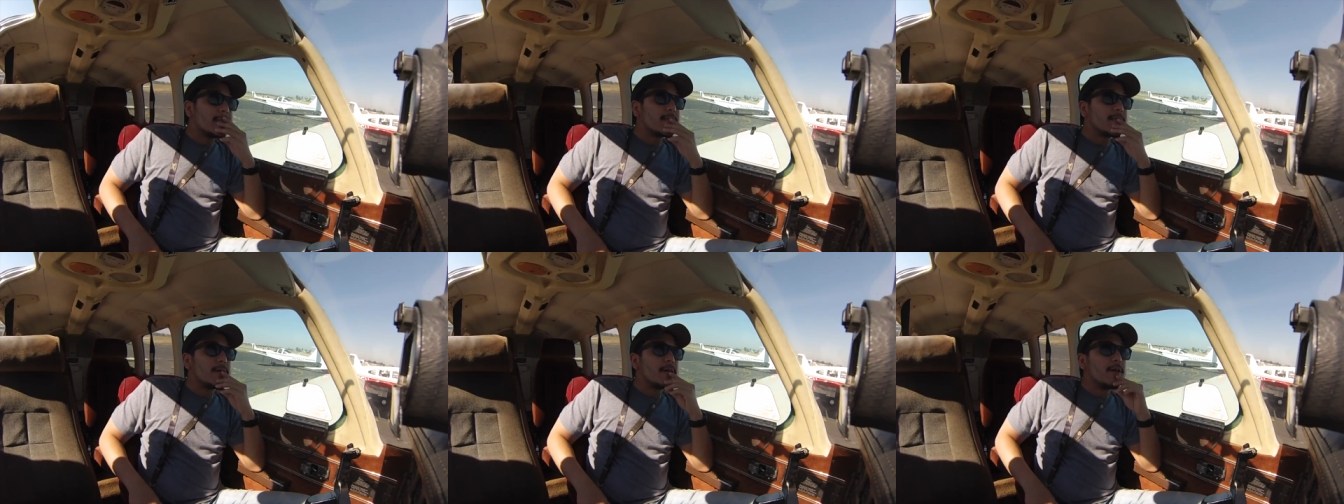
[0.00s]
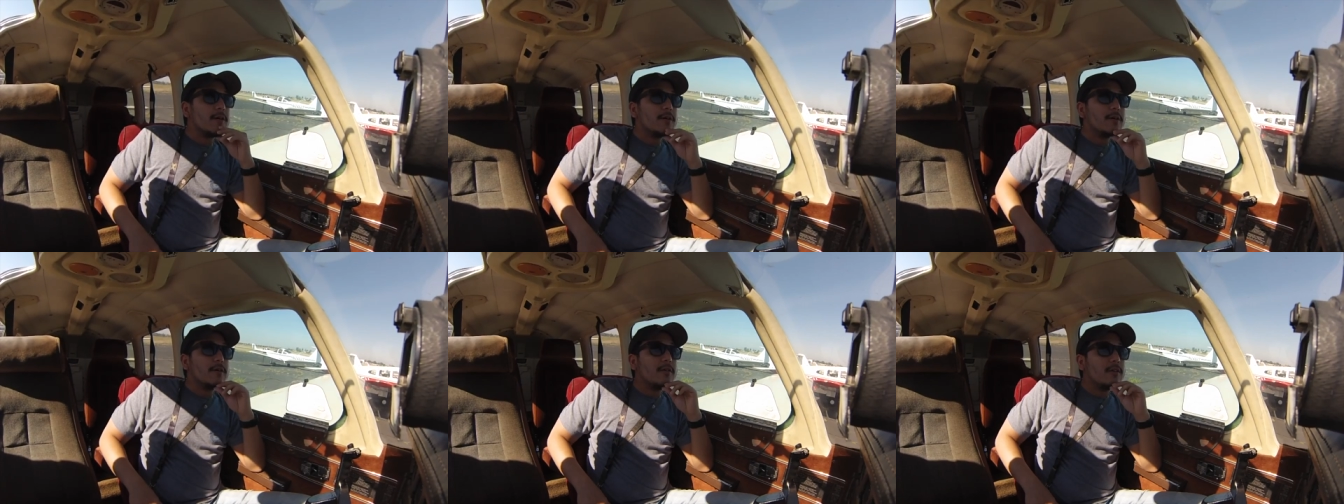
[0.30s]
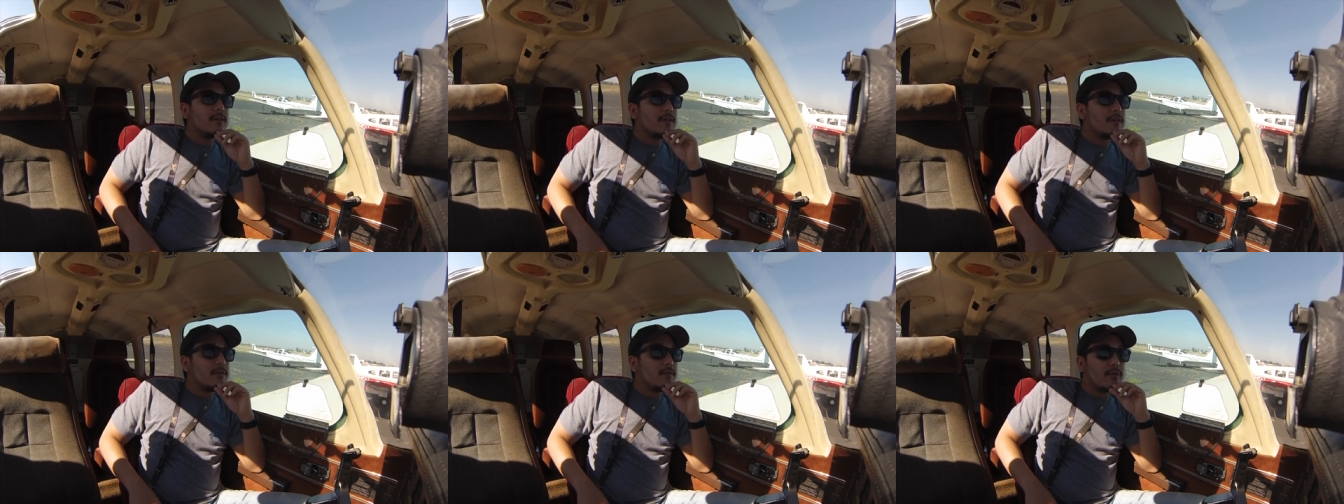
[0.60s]
so
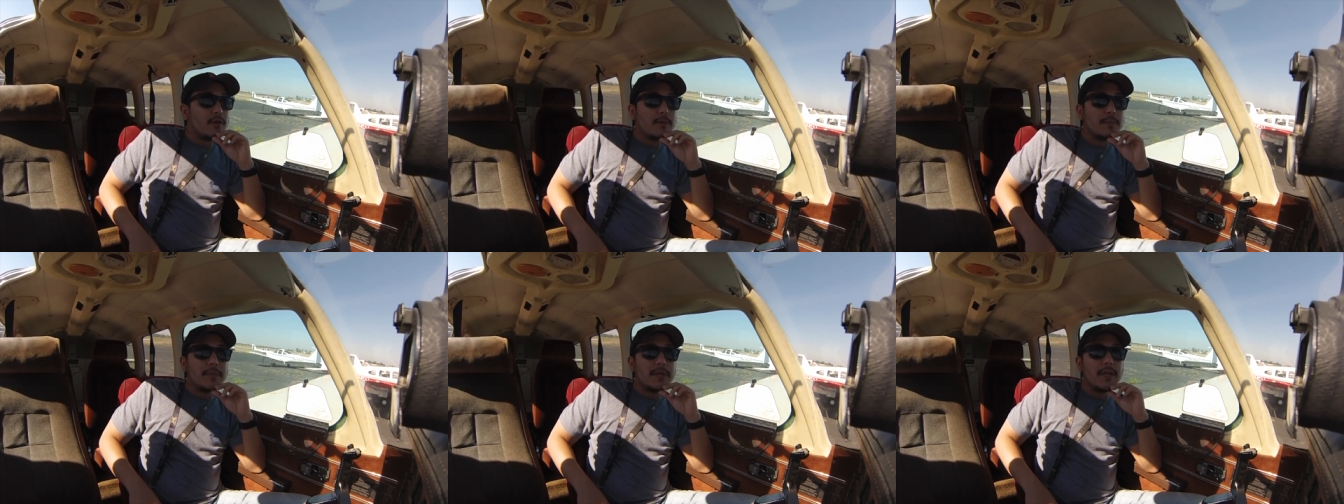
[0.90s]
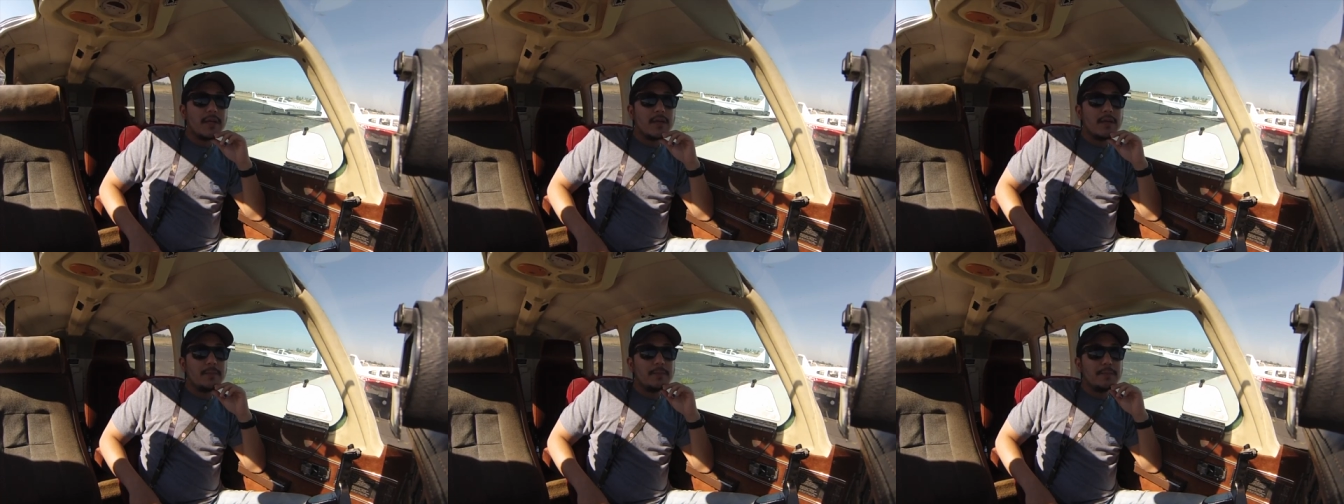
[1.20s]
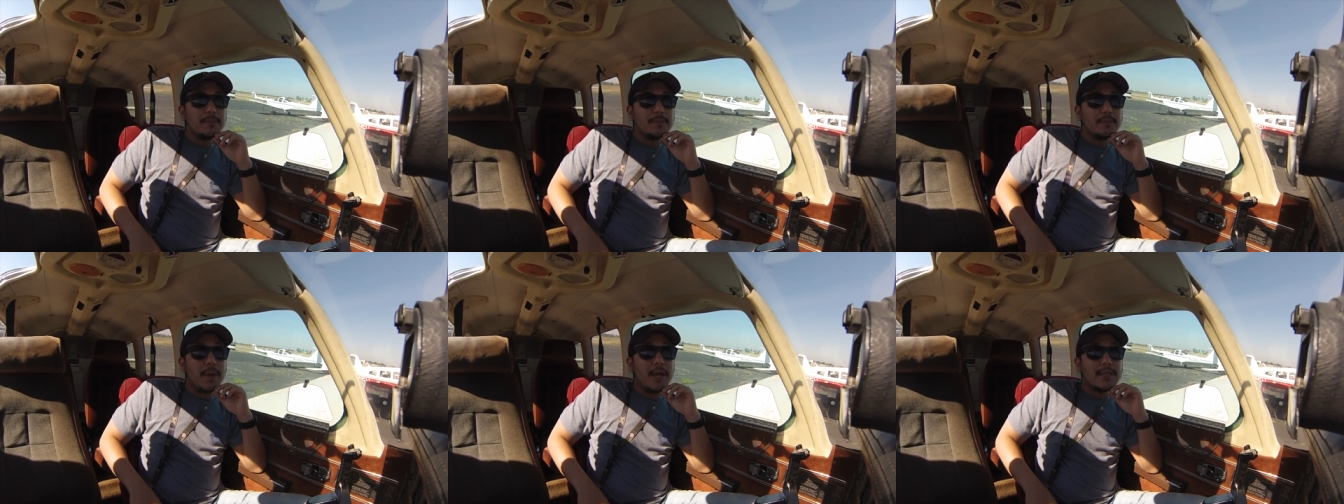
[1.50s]
for me,
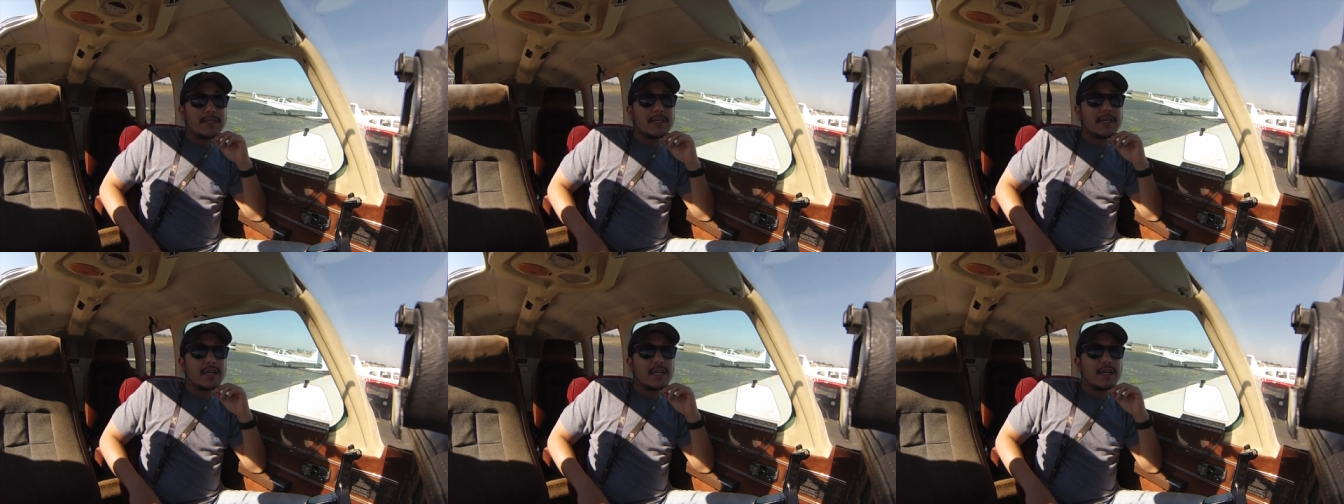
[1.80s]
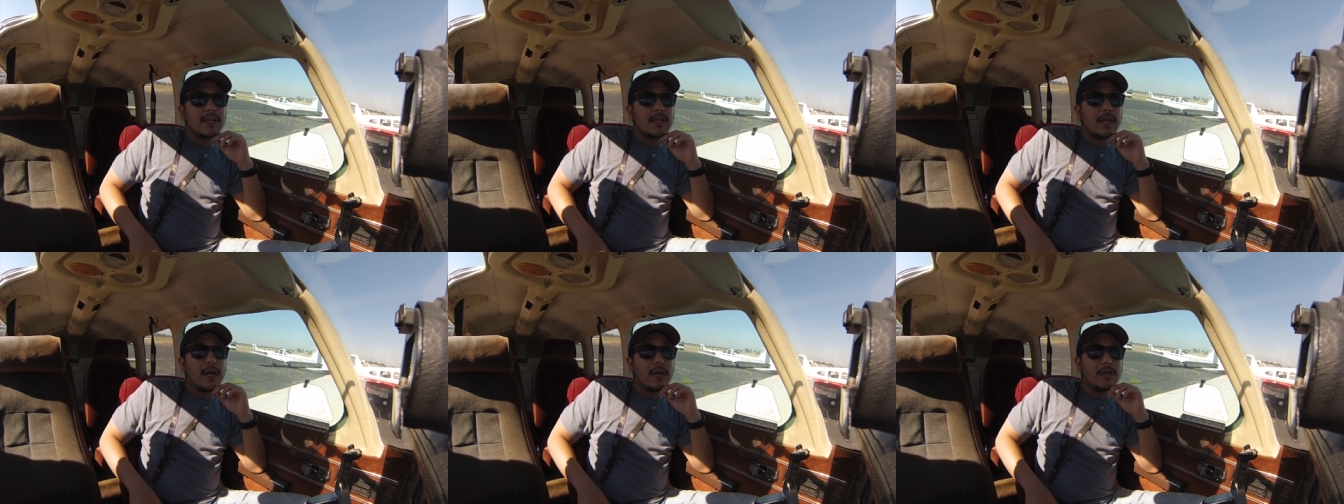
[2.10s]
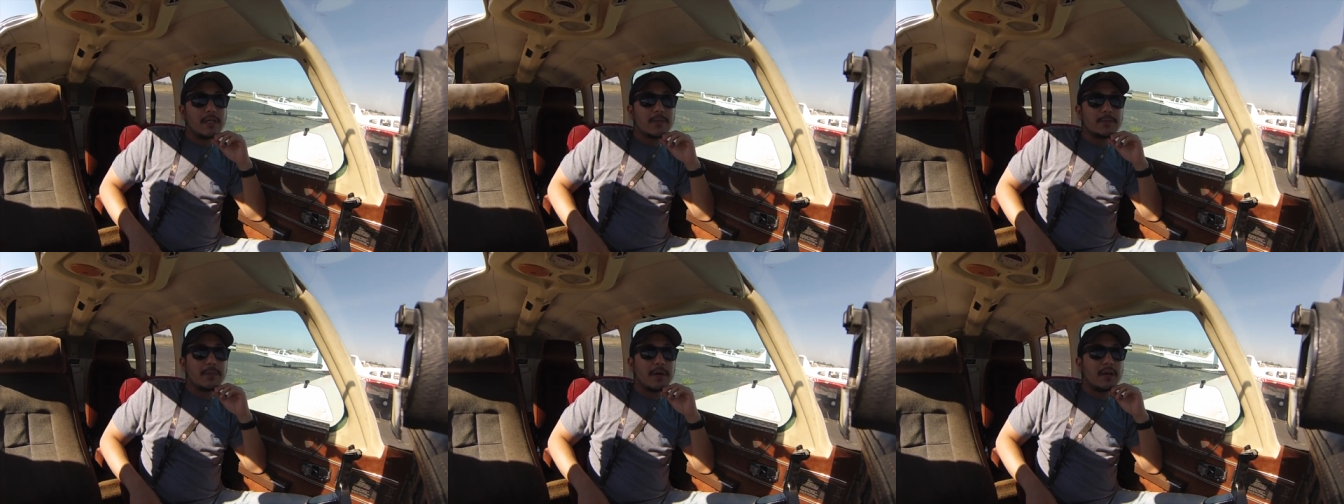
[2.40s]
basically the
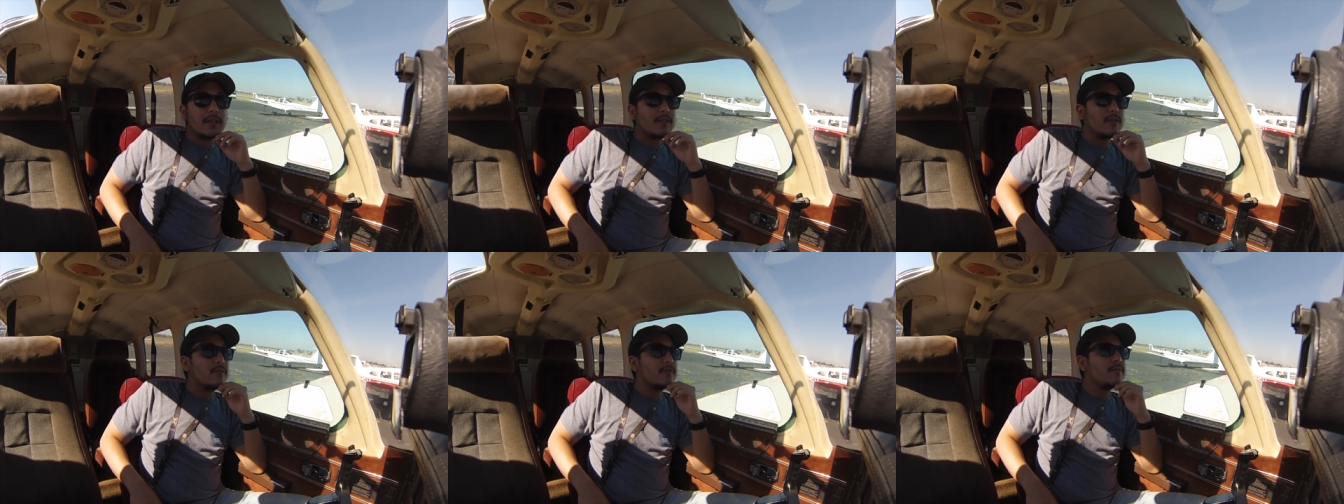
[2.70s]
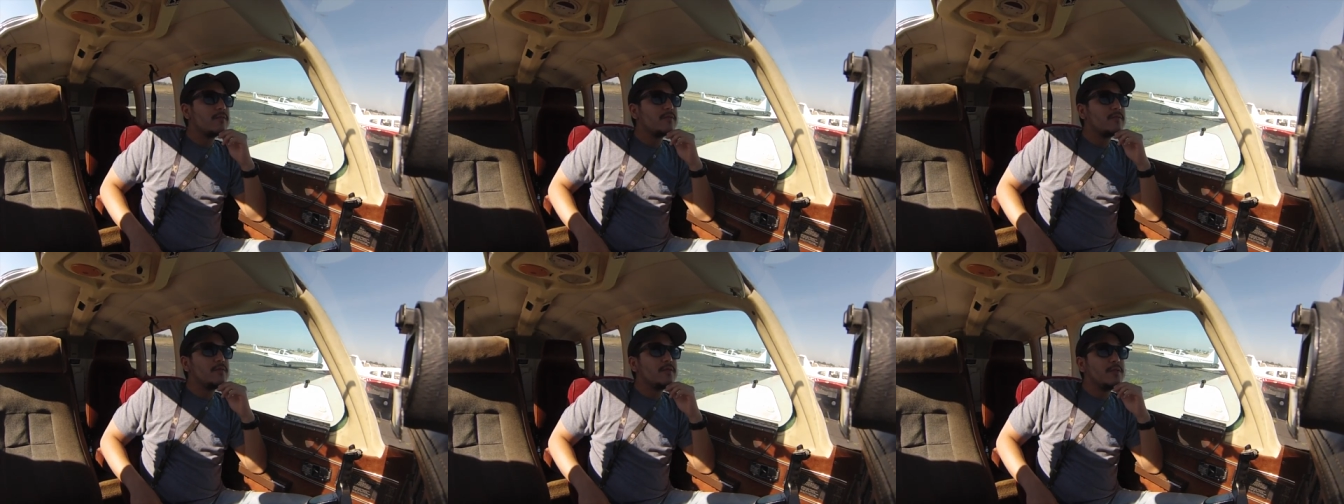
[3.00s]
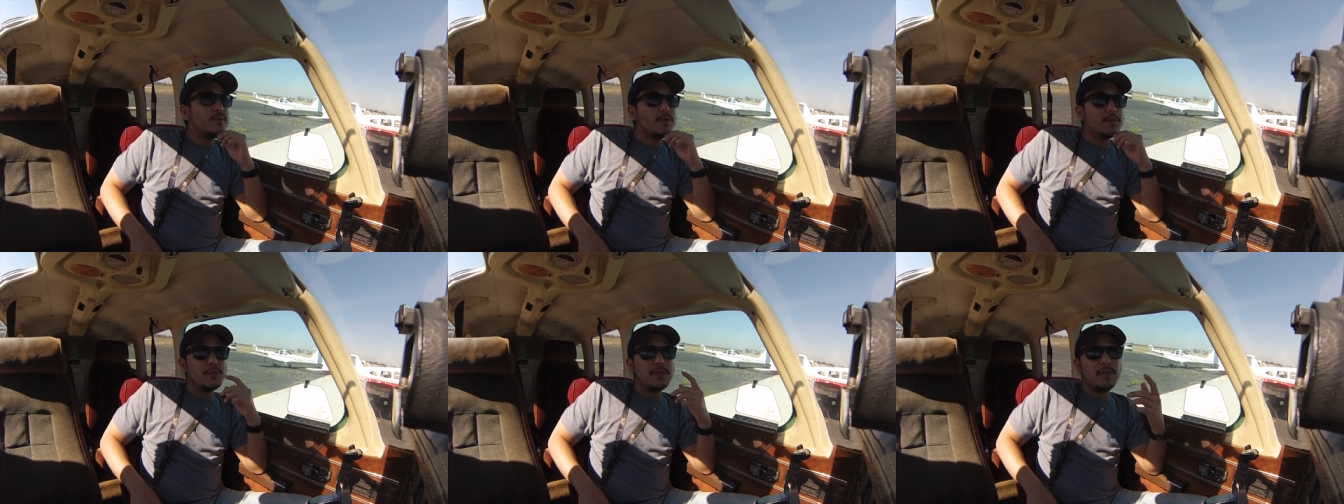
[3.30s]
hardest part of
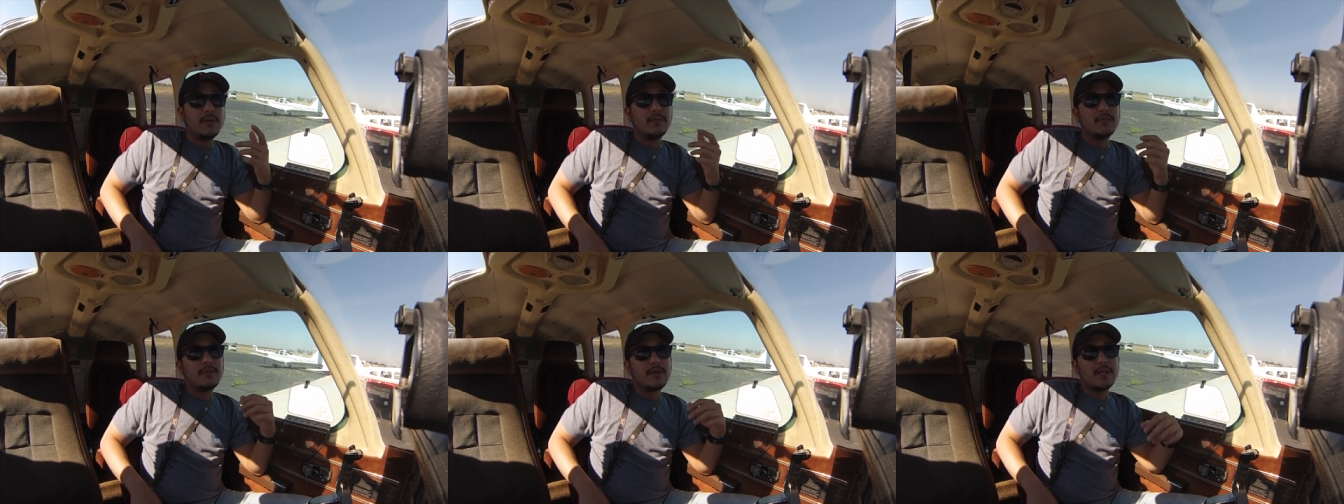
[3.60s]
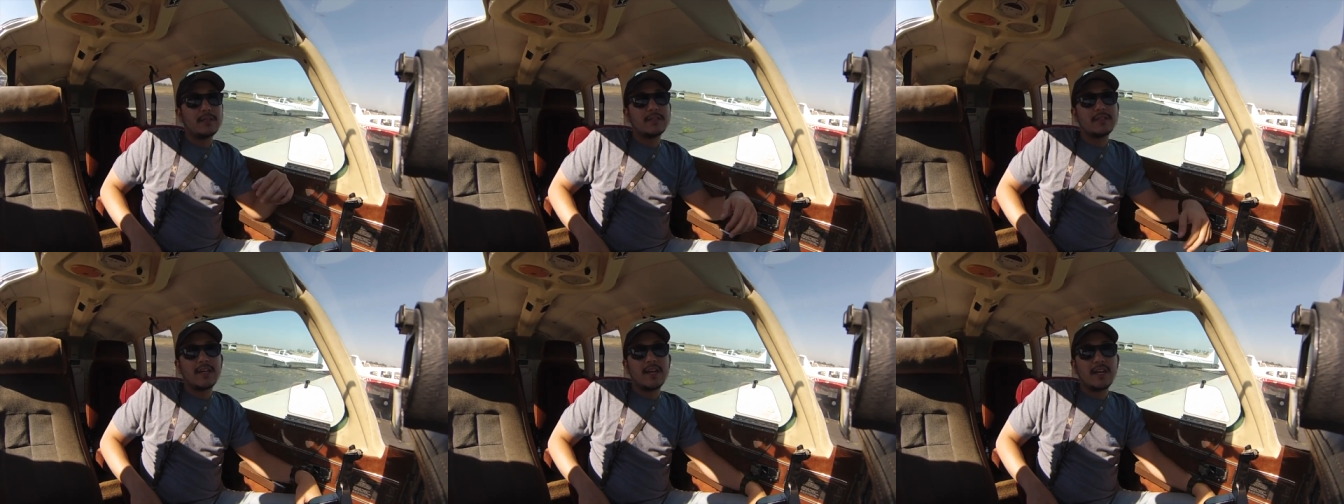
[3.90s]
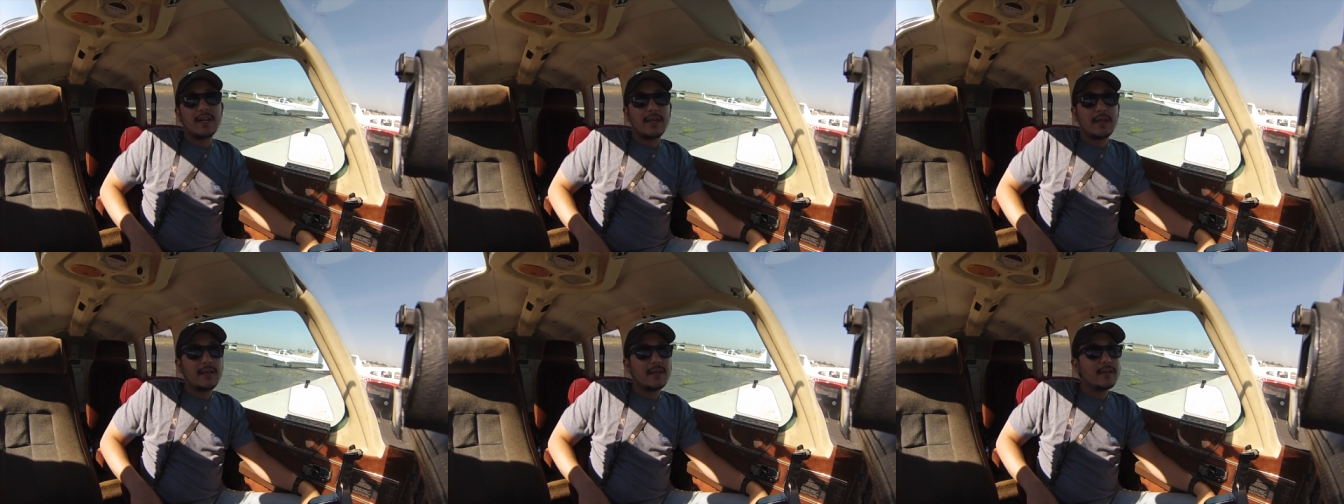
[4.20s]
2D flight
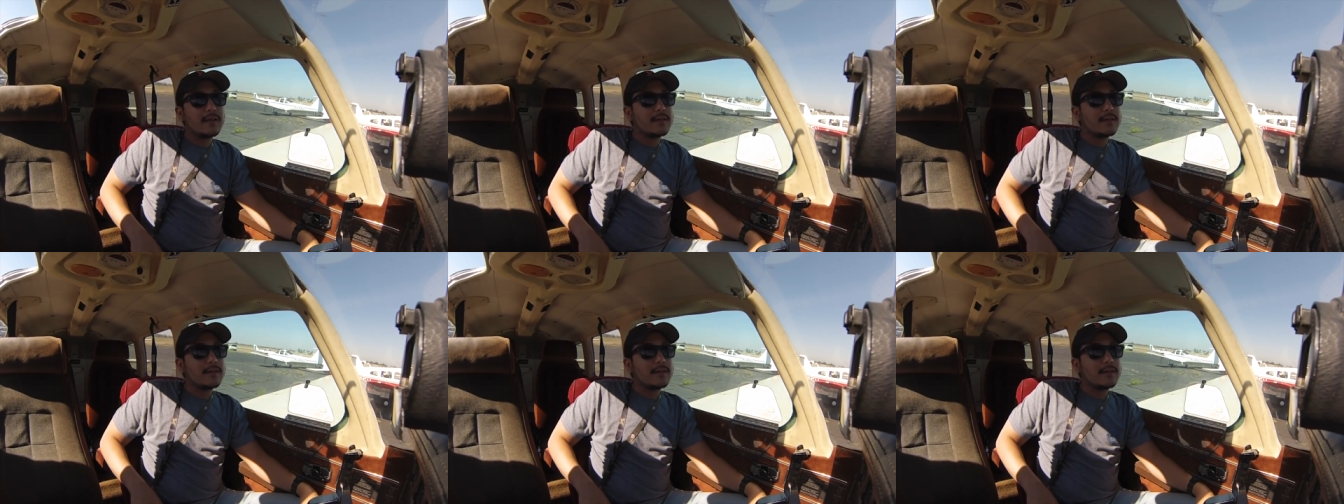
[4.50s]
training,